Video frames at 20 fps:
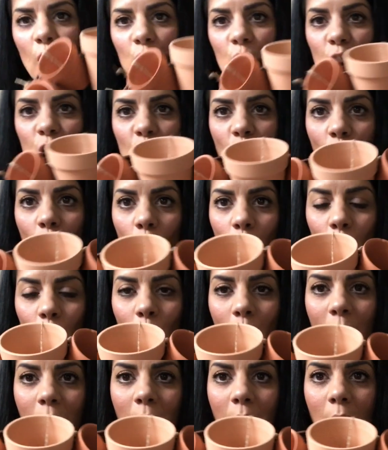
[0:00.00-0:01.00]

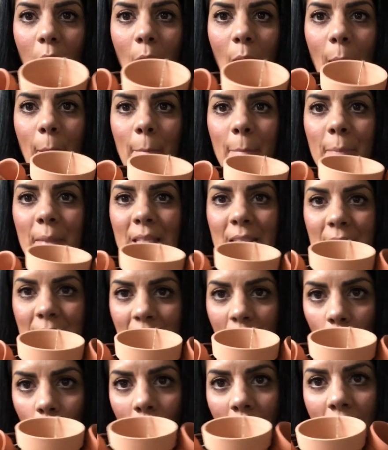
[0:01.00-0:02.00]
so this
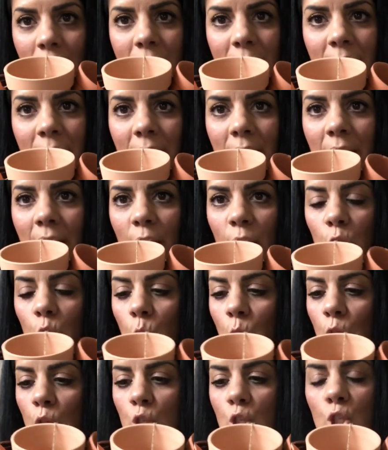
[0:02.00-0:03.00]
is how I did it.
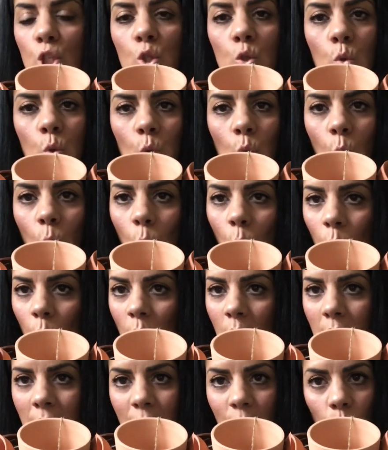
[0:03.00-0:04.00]
You can just do it
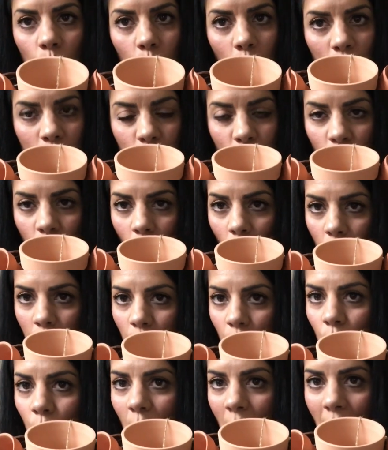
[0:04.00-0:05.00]
all little ones
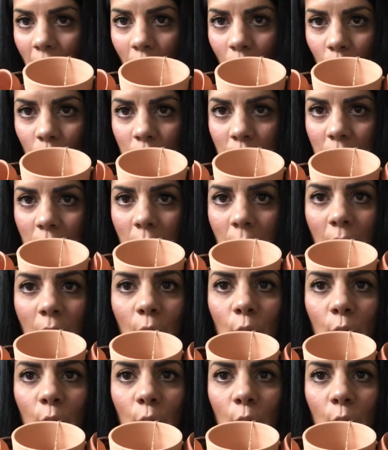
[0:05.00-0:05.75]
going around.